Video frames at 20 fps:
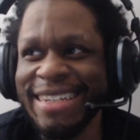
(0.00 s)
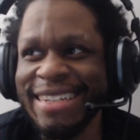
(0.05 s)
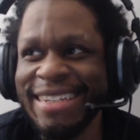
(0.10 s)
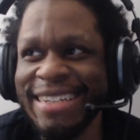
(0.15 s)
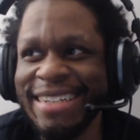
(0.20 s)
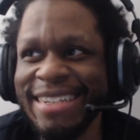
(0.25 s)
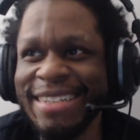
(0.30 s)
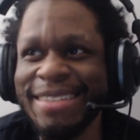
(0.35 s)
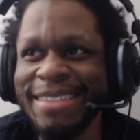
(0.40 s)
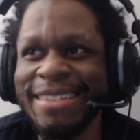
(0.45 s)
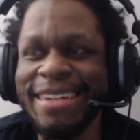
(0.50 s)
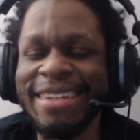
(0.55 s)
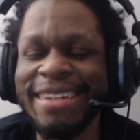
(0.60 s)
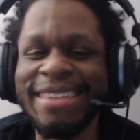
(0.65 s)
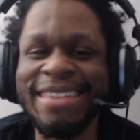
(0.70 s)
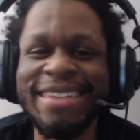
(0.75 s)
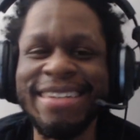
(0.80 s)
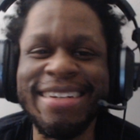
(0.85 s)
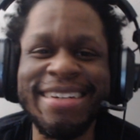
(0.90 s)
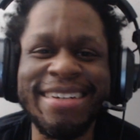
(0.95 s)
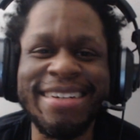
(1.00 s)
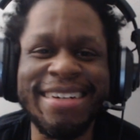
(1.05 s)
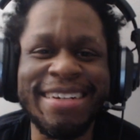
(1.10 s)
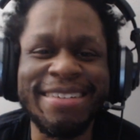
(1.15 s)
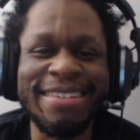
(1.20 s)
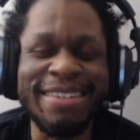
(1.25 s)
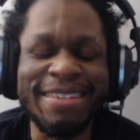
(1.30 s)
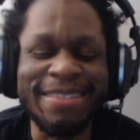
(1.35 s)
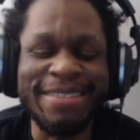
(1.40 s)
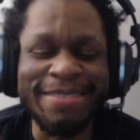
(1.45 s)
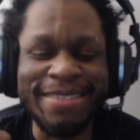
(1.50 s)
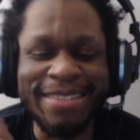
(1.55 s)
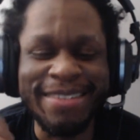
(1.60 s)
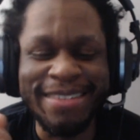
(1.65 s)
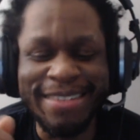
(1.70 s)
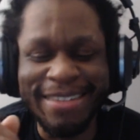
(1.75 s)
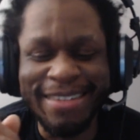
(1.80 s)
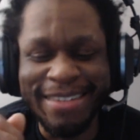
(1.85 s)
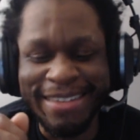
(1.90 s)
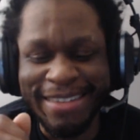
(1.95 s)
I was
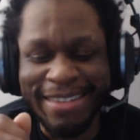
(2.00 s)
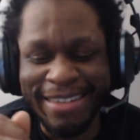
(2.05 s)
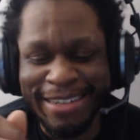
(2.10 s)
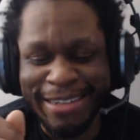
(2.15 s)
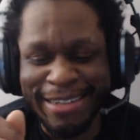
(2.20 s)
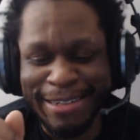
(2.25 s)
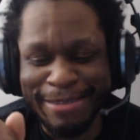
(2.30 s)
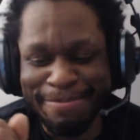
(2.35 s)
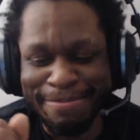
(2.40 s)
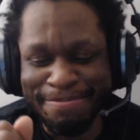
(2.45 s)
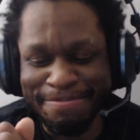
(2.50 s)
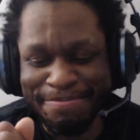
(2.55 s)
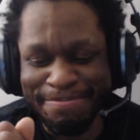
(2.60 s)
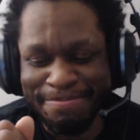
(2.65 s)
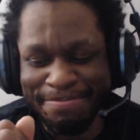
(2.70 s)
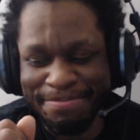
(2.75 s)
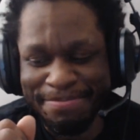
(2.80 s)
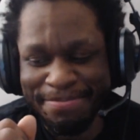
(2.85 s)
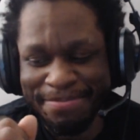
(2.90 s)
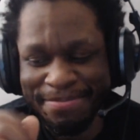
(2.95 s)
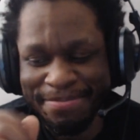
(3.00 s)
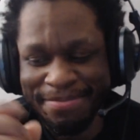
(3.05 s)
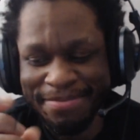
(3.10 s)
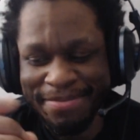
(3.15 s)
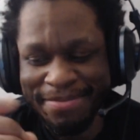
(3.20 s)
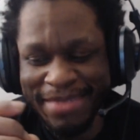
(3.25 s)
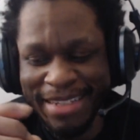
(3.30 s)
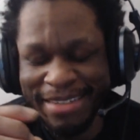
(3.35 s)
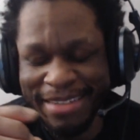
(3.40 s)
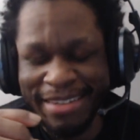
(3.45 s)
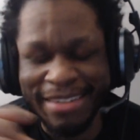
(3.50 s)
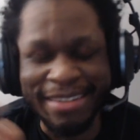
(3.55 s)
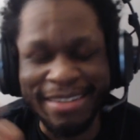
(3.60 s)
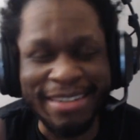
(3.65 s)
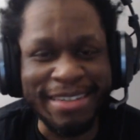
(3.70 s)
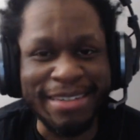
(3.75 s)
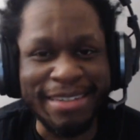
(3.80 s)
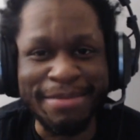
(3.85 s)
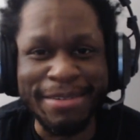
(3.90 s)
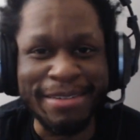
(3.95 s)
listening to the sorry,
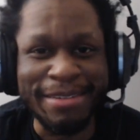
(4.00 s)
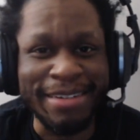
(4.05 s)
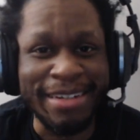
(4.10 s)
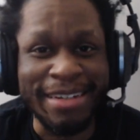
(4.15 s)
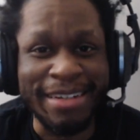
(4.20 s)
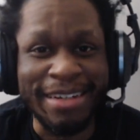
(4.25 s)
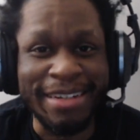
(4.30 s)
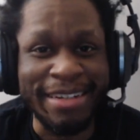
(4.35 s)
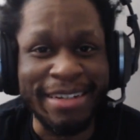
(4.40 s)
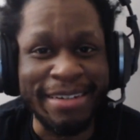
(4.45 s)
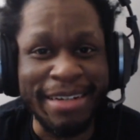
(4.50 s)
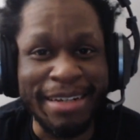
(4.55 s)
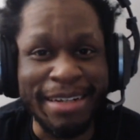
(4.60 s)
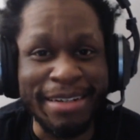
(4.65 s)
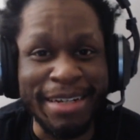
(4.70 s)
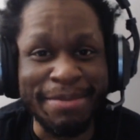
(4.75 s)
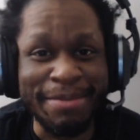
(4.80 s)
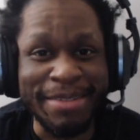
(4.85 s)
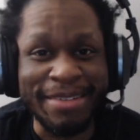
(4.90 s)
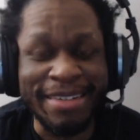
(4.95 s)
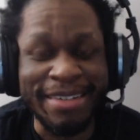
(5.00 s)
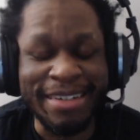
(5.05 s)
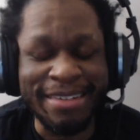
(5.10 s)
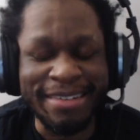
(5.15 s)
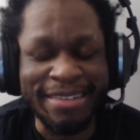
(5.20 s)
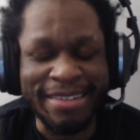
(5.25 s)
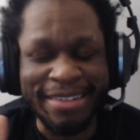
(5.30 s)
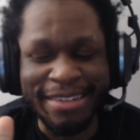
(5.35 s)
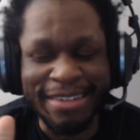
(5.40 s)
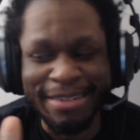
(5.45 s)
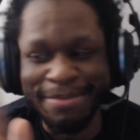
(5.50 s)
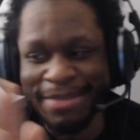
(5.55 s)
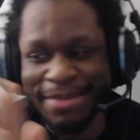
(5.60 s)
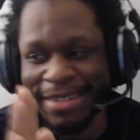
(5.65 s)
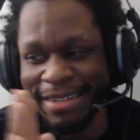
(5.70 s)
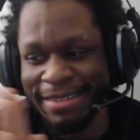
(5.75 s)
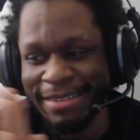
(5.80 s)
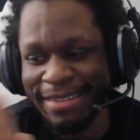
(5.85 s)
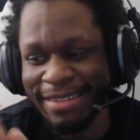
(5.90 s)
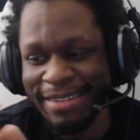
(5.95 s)
I'm going on a nameless tangent here,
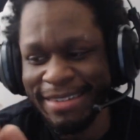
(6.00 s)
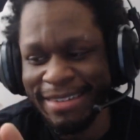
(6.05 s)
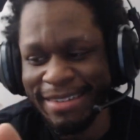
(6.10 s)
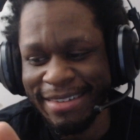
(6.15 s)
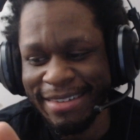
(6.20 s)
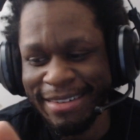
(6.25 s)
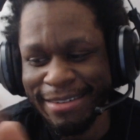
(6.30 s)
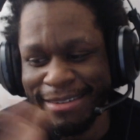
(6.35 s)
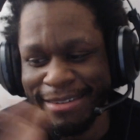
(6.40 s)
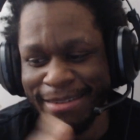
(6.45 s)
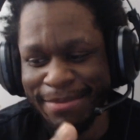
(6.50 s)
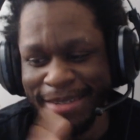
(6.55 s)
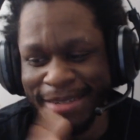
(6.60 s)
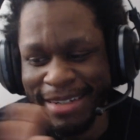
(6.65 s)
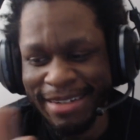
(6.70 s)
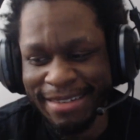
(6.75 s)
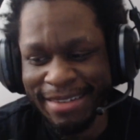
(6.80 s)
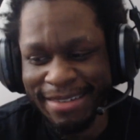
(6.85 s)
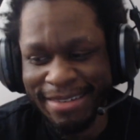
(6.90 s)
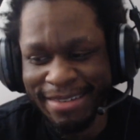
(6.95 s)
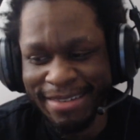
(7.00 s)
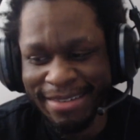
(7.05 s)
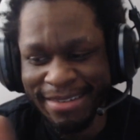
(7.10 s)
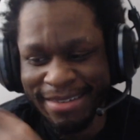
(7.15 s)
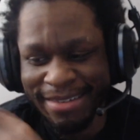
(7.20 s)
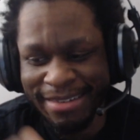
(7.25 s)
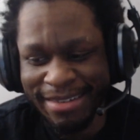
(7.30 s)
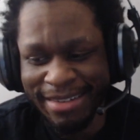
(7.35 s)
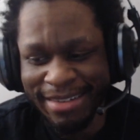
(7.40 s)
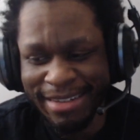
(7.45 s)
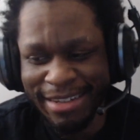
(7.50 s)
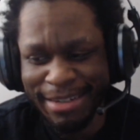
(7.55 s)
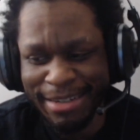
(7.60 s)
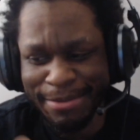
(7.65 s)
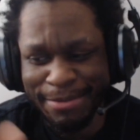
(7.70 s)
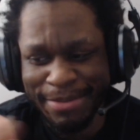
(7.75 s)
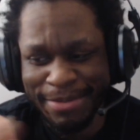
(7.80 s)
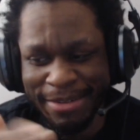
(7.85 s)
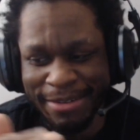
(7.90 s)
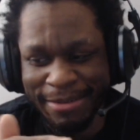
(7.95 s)
but I was listening to the Grubcast a
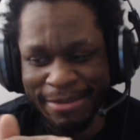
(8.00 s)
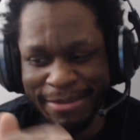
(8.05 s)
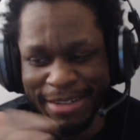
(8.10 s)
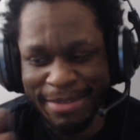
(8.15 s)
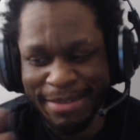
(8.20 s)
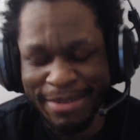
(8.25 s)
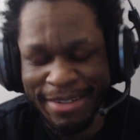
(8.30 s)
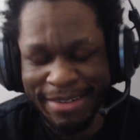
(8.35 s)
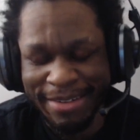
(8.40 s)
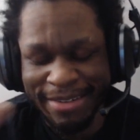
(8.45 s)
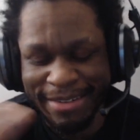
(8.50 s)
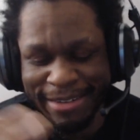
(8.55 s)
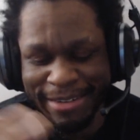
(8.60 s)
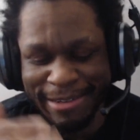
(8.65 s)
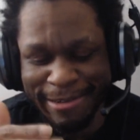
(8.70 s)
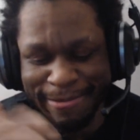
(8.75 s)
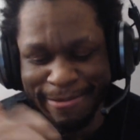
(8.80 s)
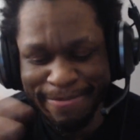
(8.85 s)
couple days ago,